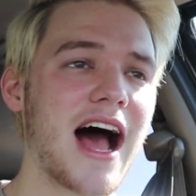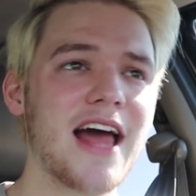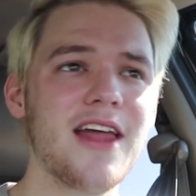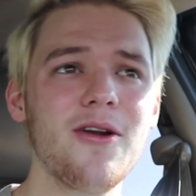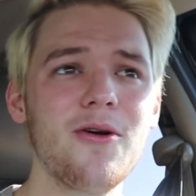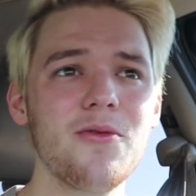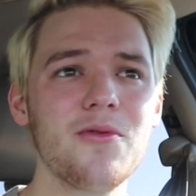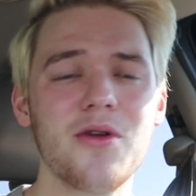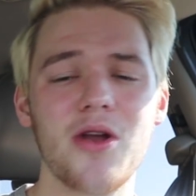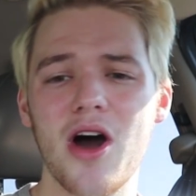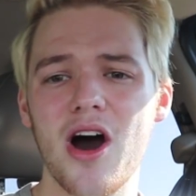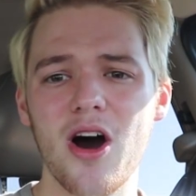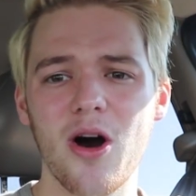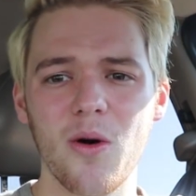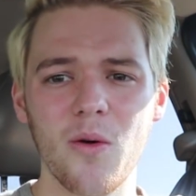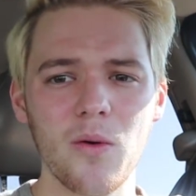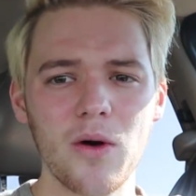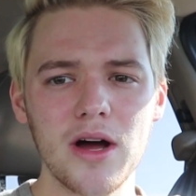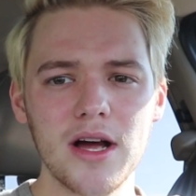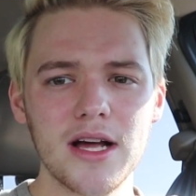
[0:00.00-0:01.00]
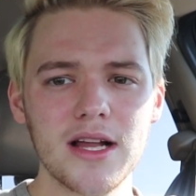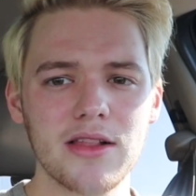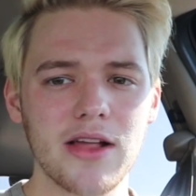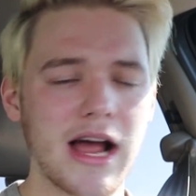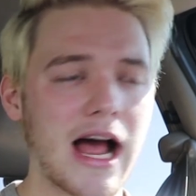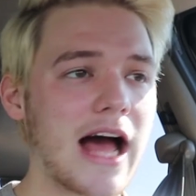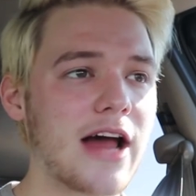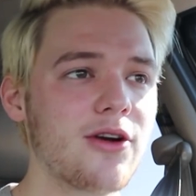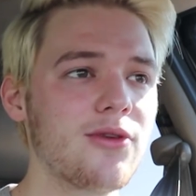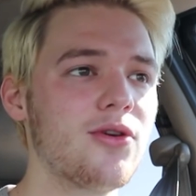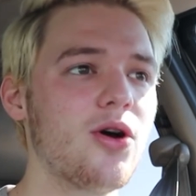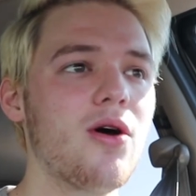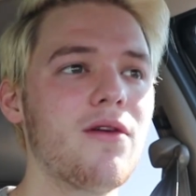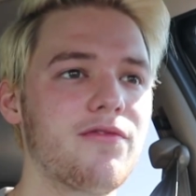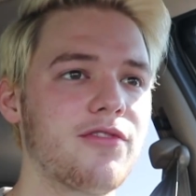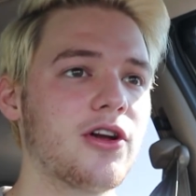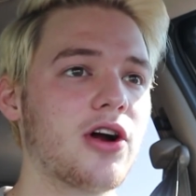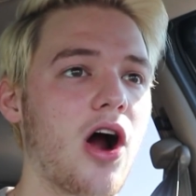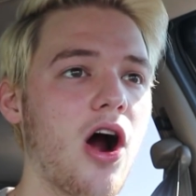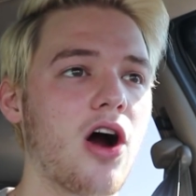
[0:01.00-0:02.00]
I don't know. Like, I don't know
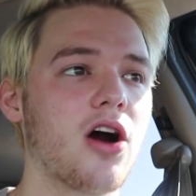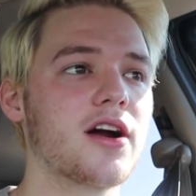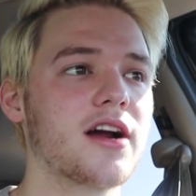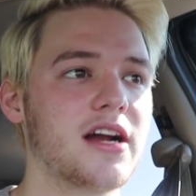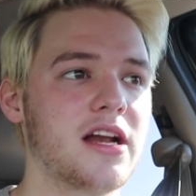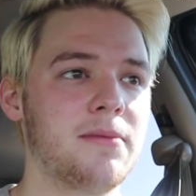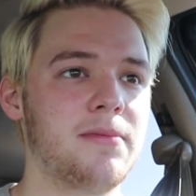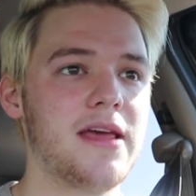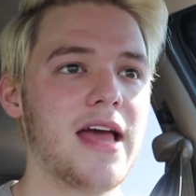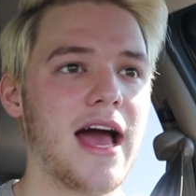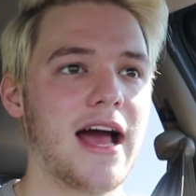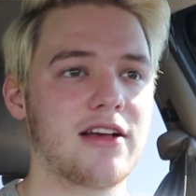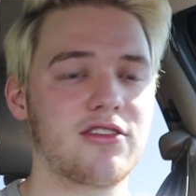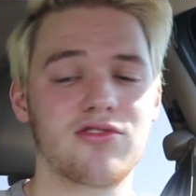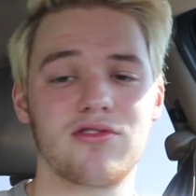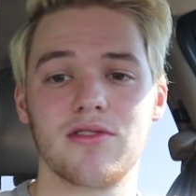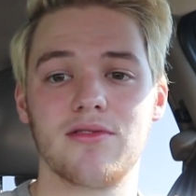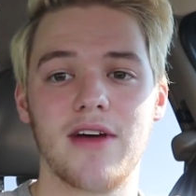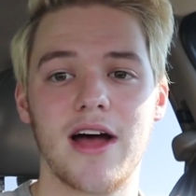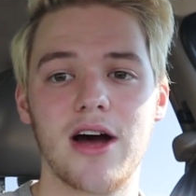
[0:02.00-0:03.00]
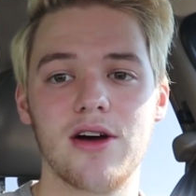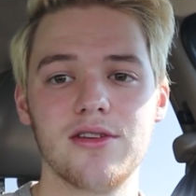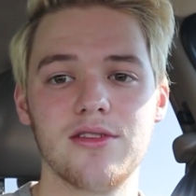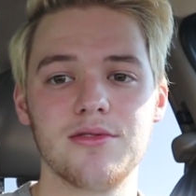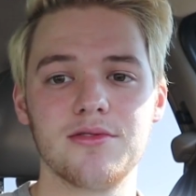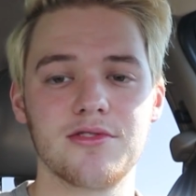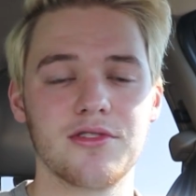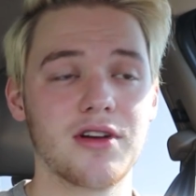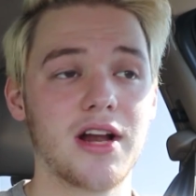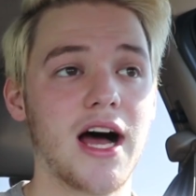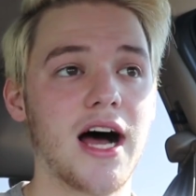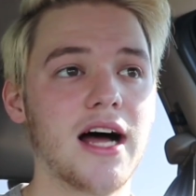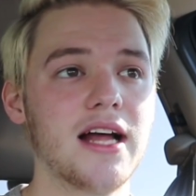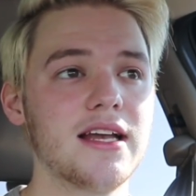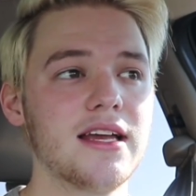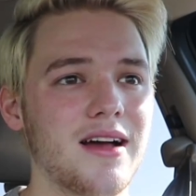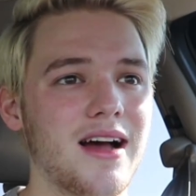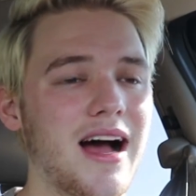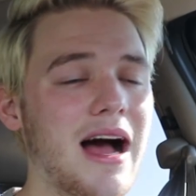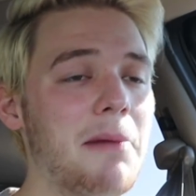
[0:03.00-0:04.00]
if there are gonna be extra values or not.
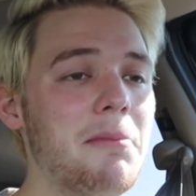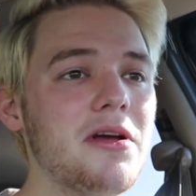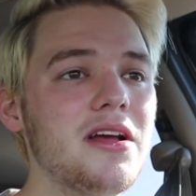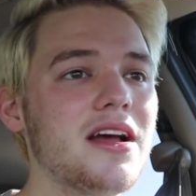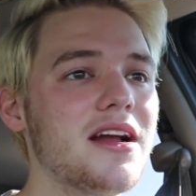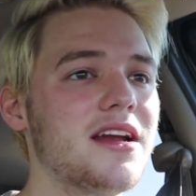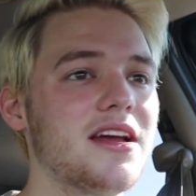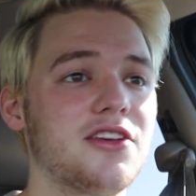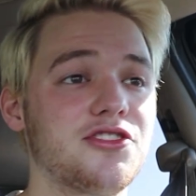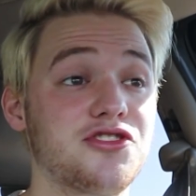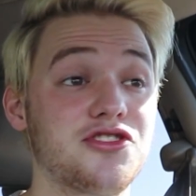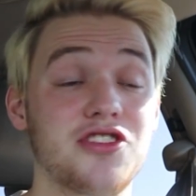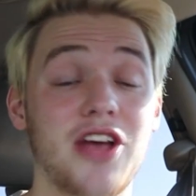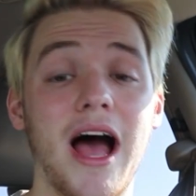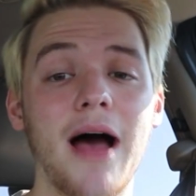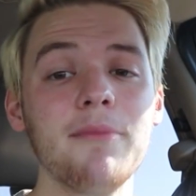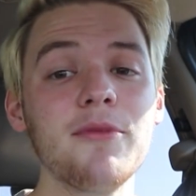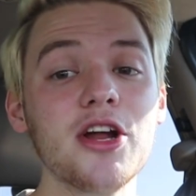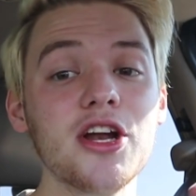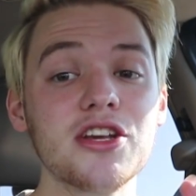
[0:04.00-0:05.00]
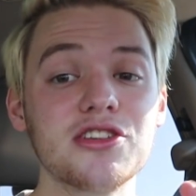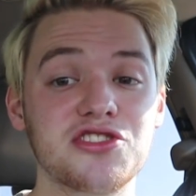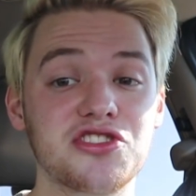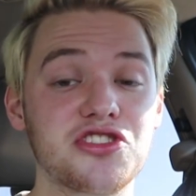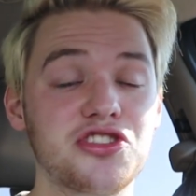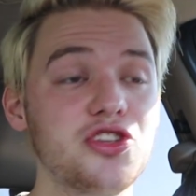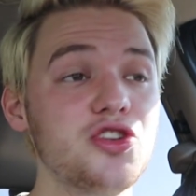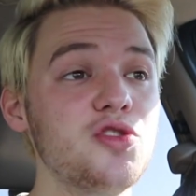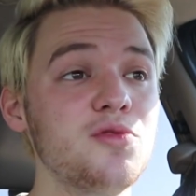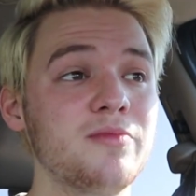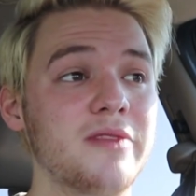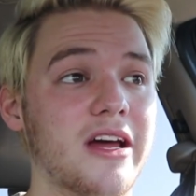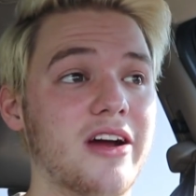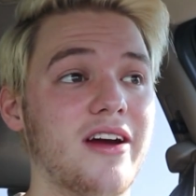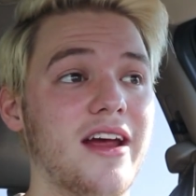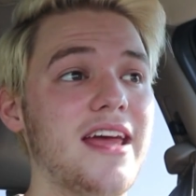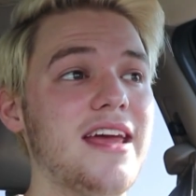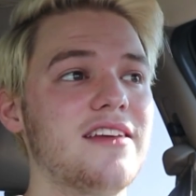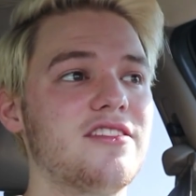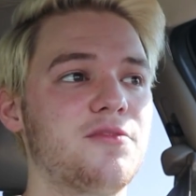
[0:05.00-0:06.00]
I'm gonna assume there
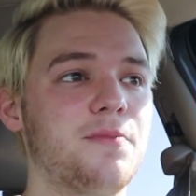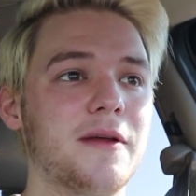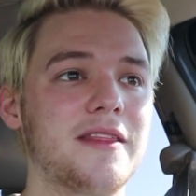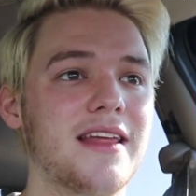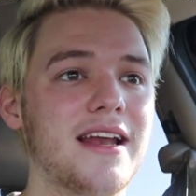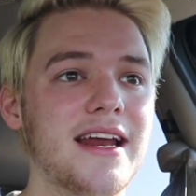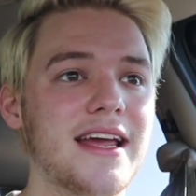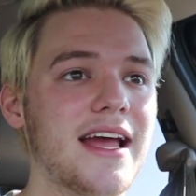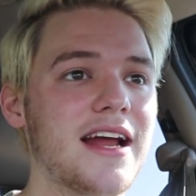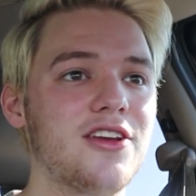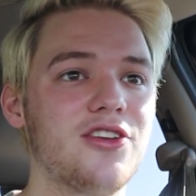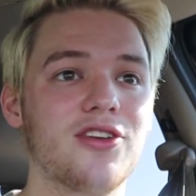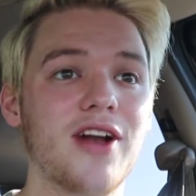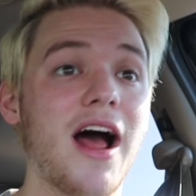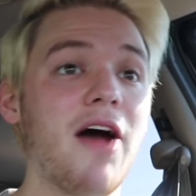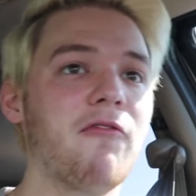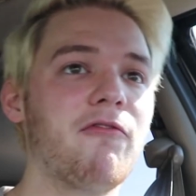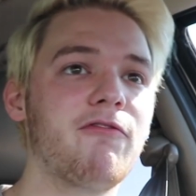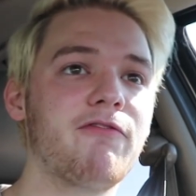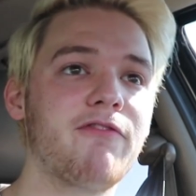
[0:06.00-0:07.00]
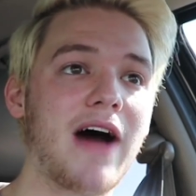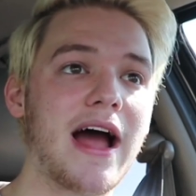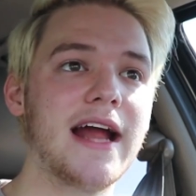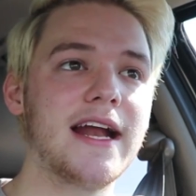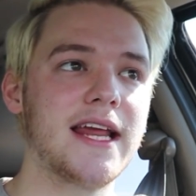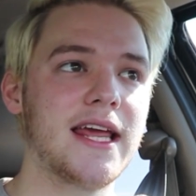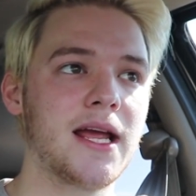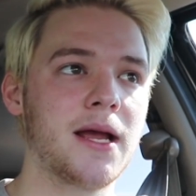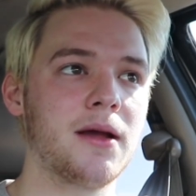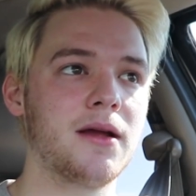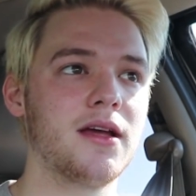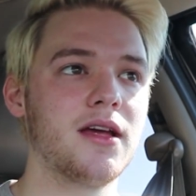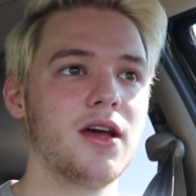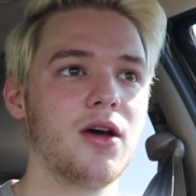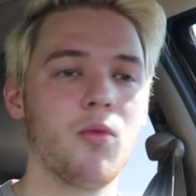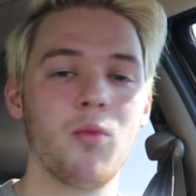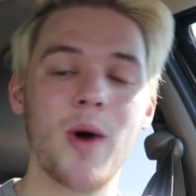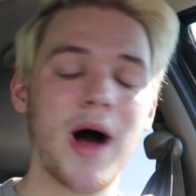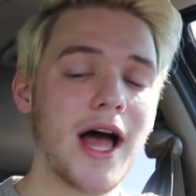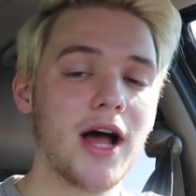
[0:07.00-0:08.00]
is, but then again, you're not fighting
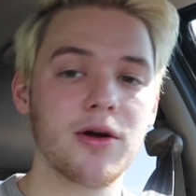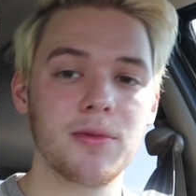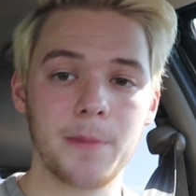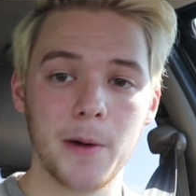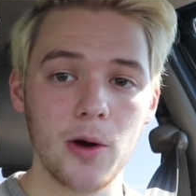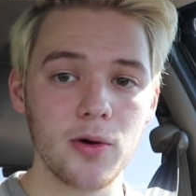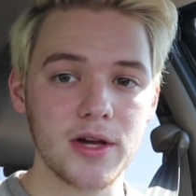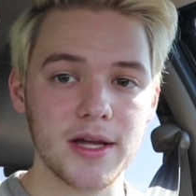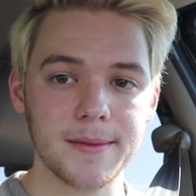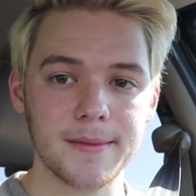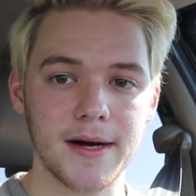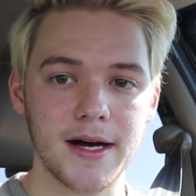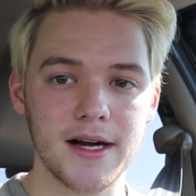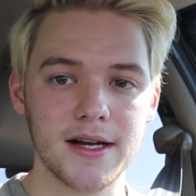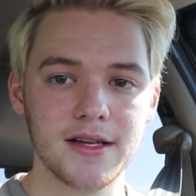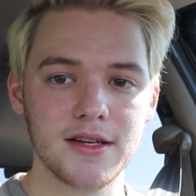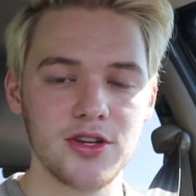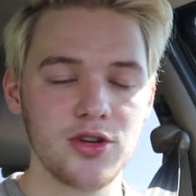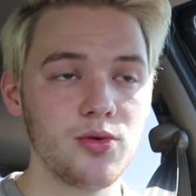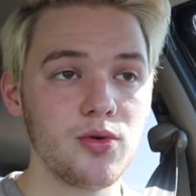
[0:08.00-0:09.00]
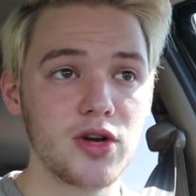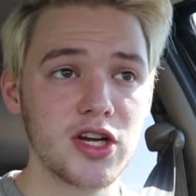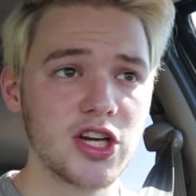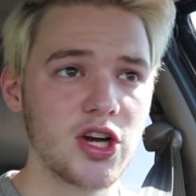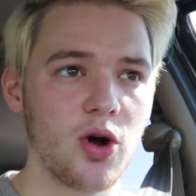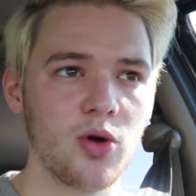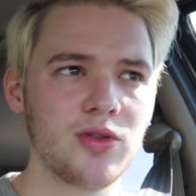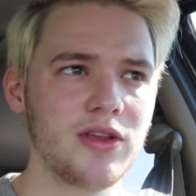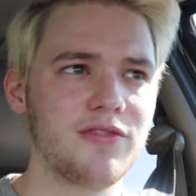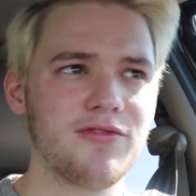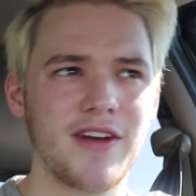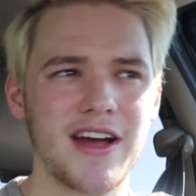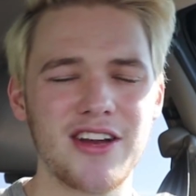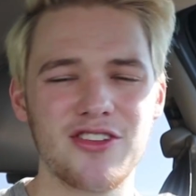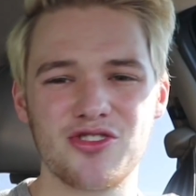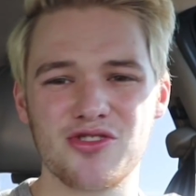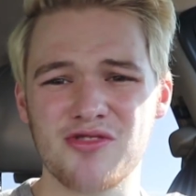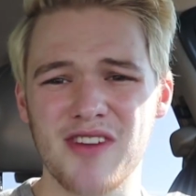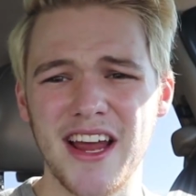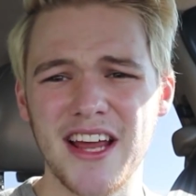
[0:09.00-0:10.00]
wild Pokemon. You can only fight
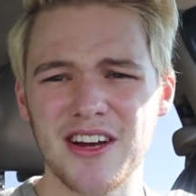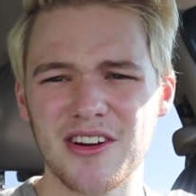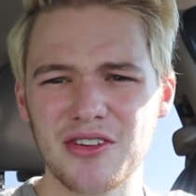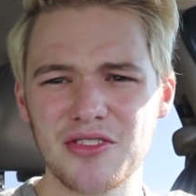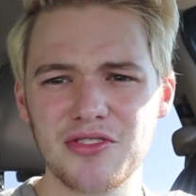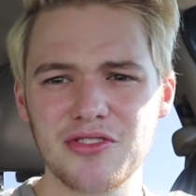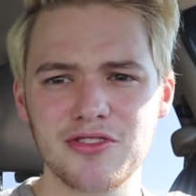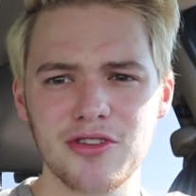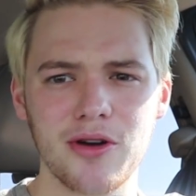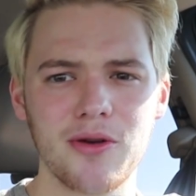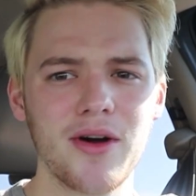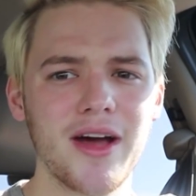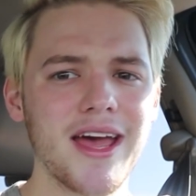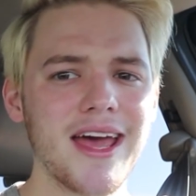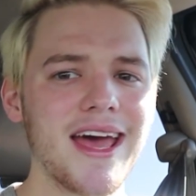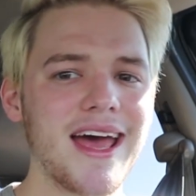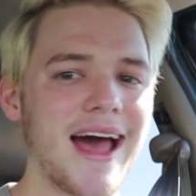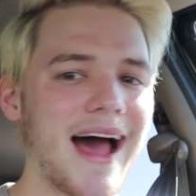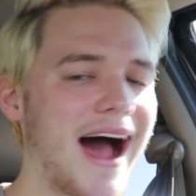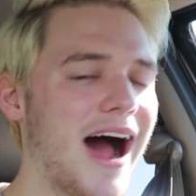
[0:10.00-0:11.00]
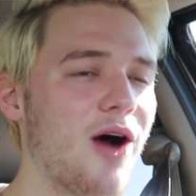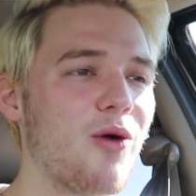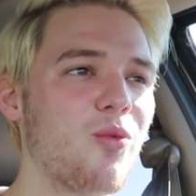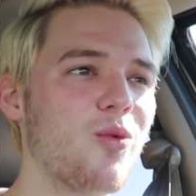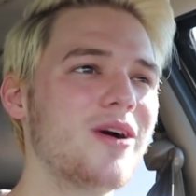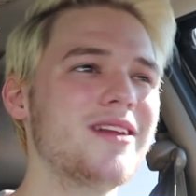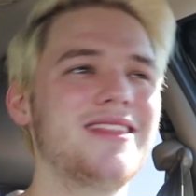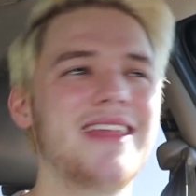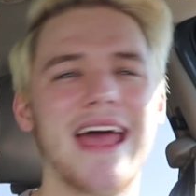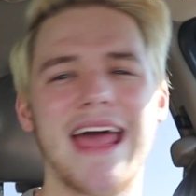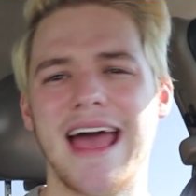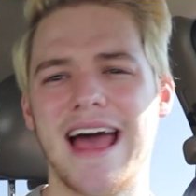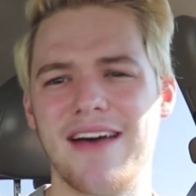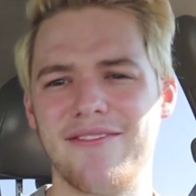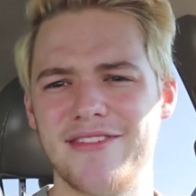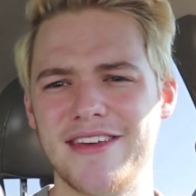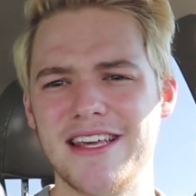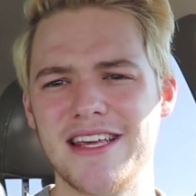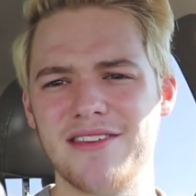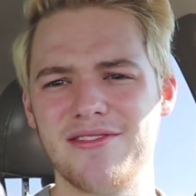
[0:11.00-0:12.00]
trainers. So how would they
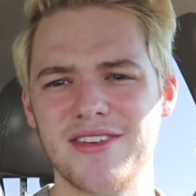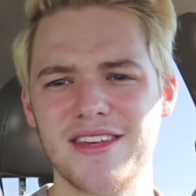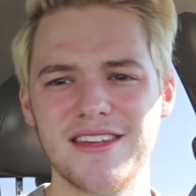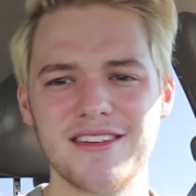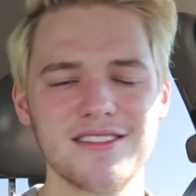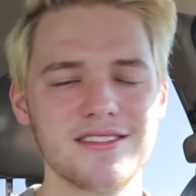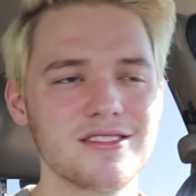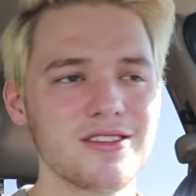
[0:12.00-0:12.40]
have EVs?